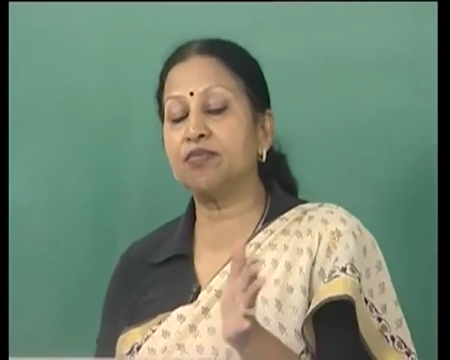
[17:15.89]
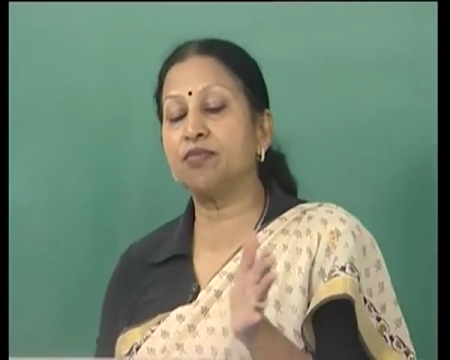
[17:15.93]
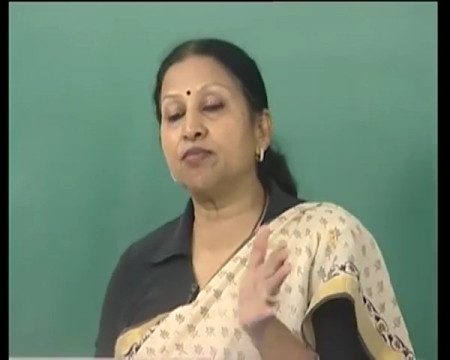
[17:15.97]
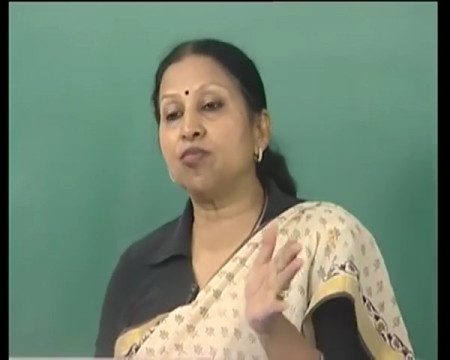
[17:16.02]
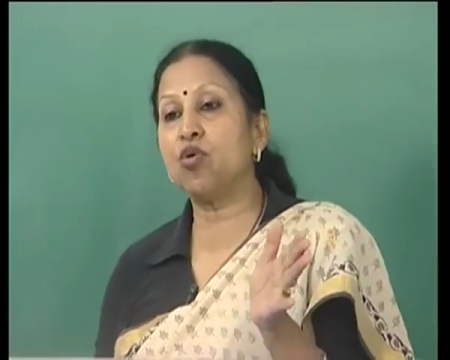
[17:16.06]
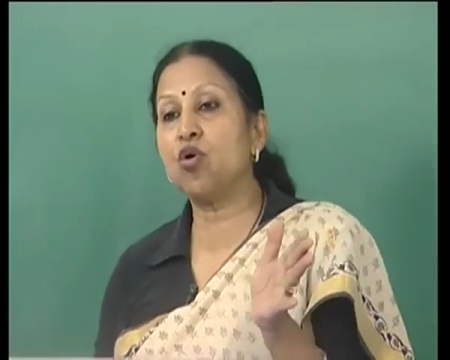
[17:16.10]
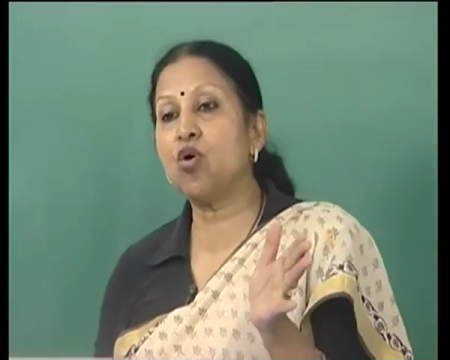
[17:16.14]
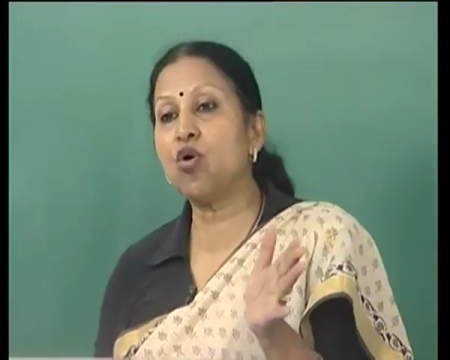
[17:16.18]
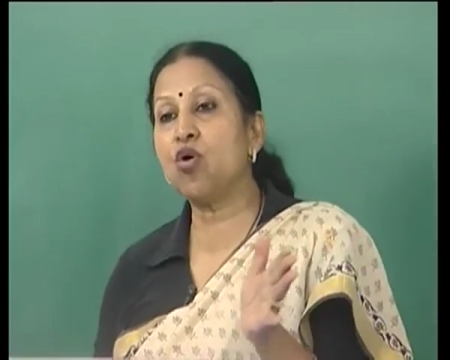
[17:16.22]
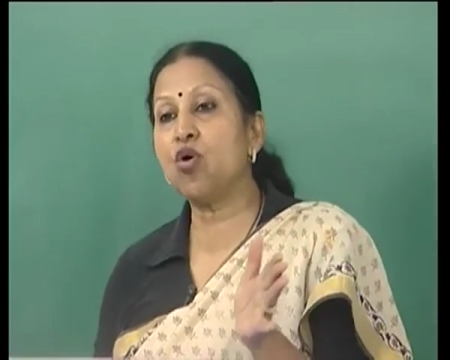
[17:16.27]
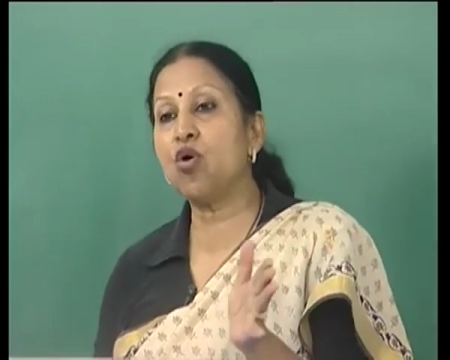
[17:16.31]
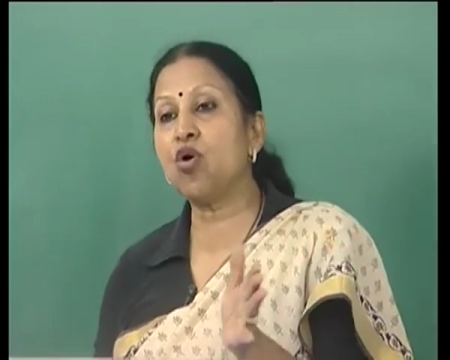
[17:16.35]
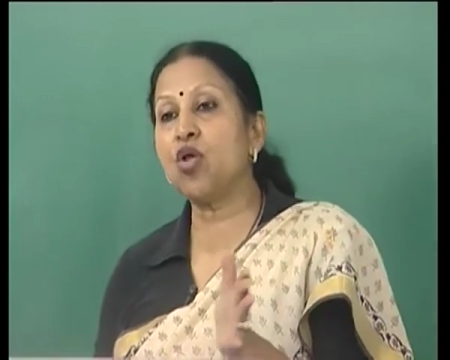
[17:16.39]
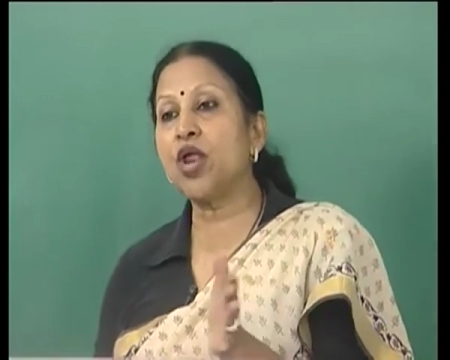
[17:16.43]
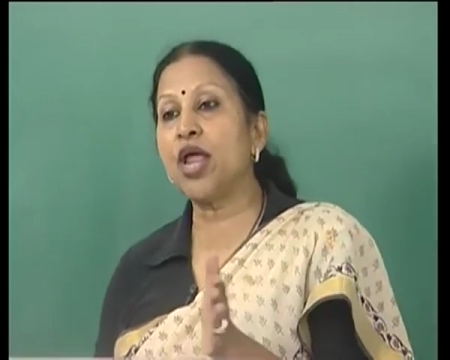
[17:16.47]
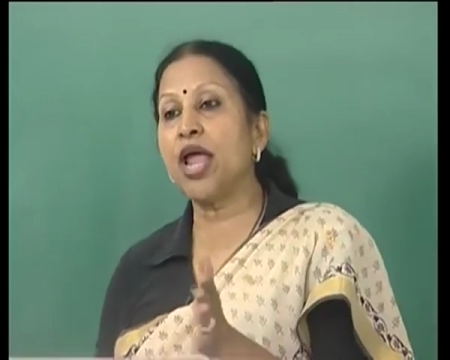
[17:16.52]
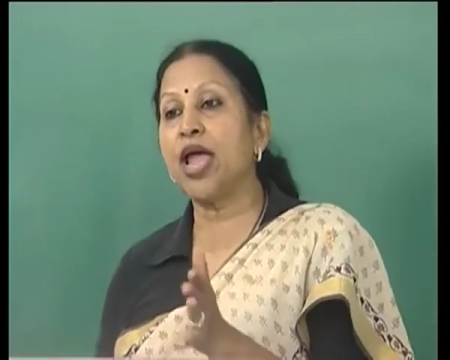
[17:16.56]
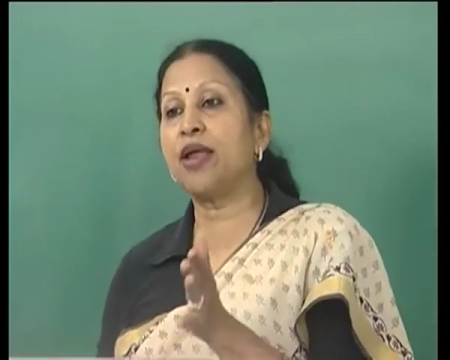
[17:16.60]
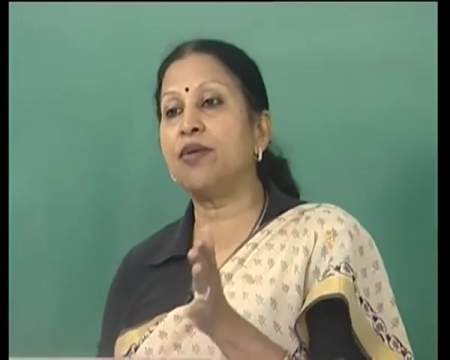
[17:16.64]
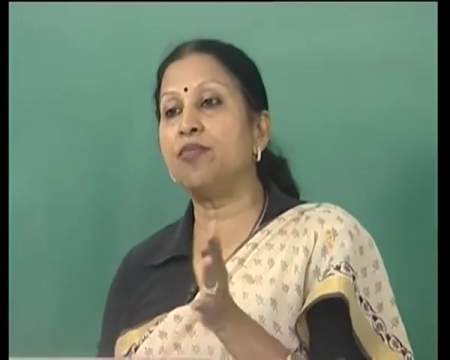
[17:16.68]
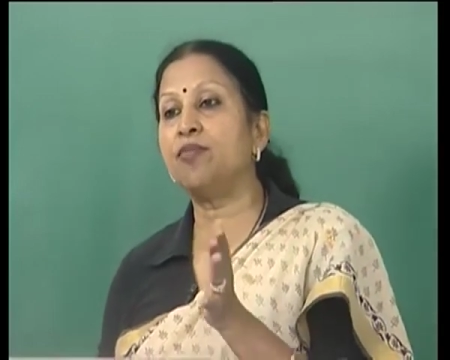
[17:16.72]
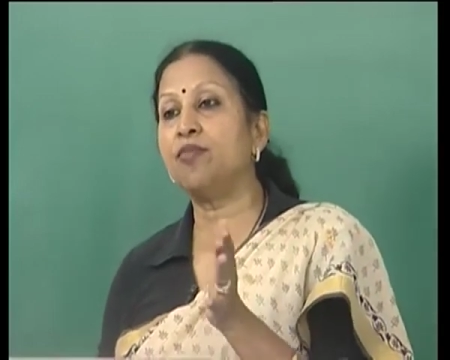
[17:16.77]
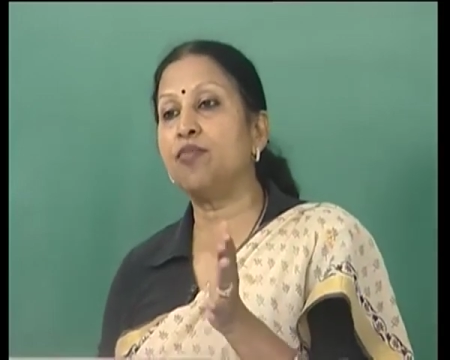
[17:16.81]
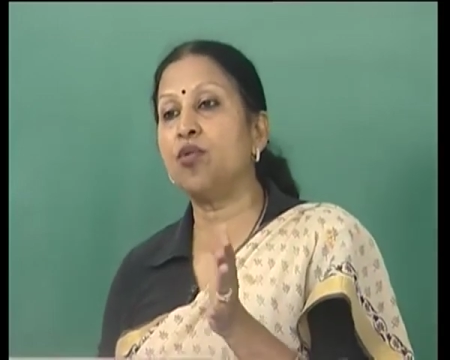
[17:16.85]
more
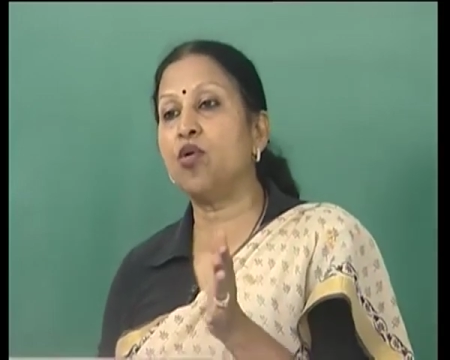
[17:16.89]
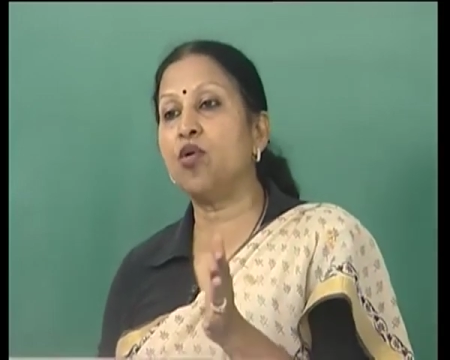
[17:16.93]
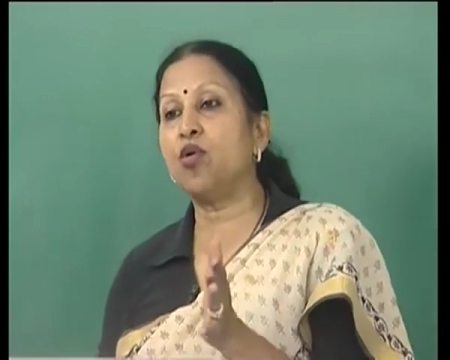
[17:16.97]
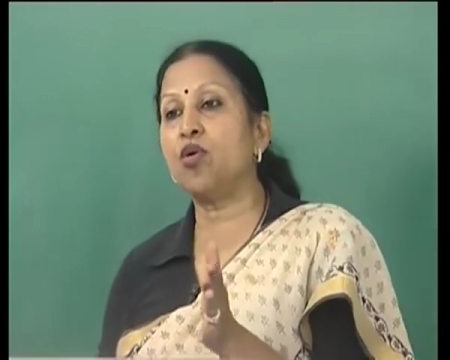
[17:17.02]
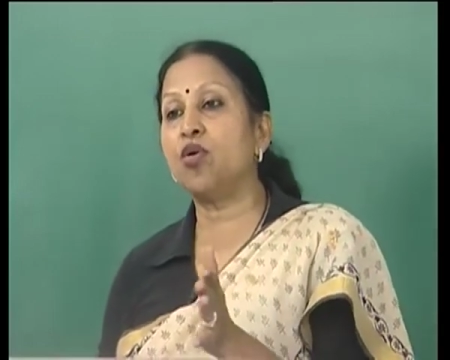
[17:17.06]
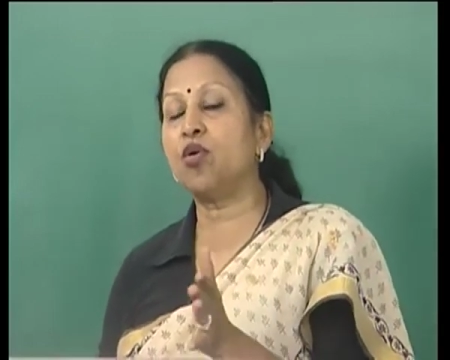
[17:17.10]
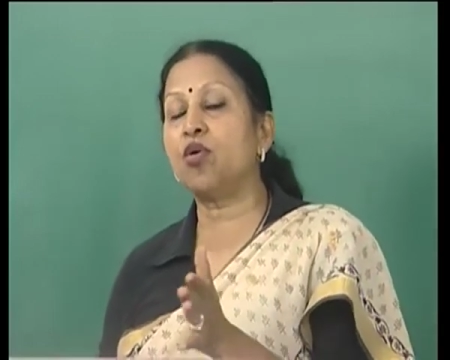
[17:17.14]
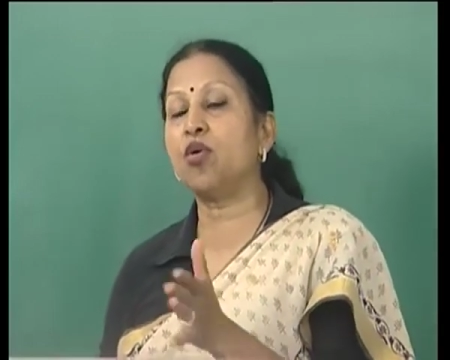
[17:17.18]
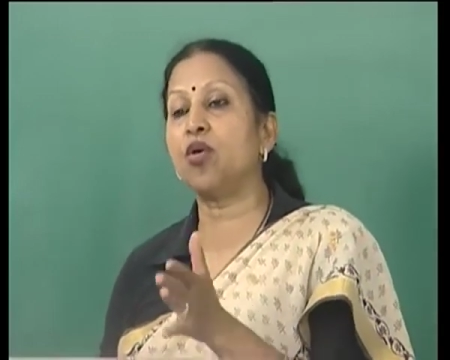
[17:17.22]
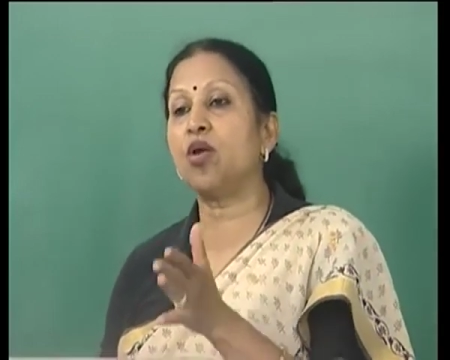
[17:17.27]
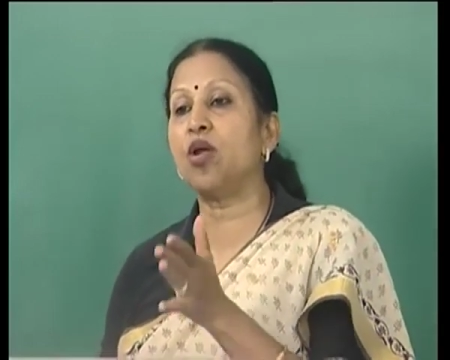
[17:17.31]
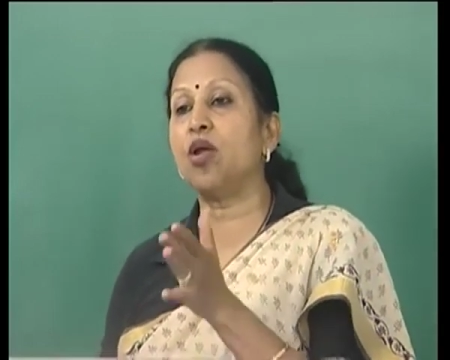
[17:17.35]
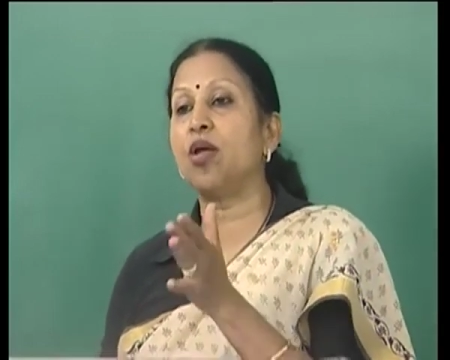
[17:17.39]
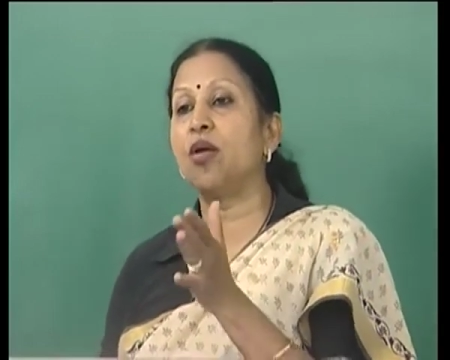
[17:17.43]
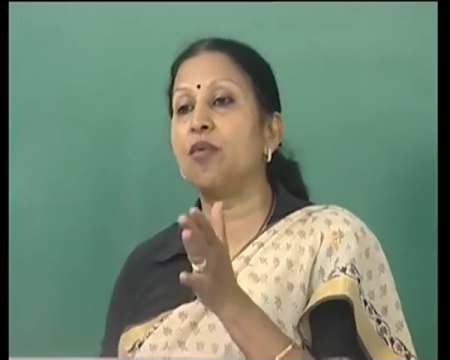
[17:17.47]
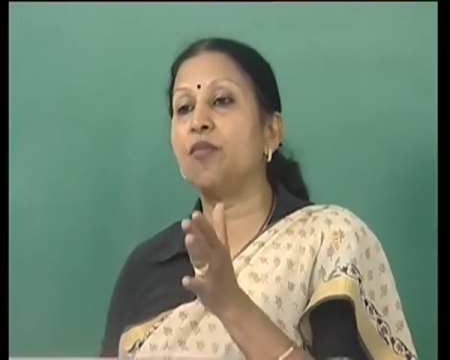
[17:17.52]
and more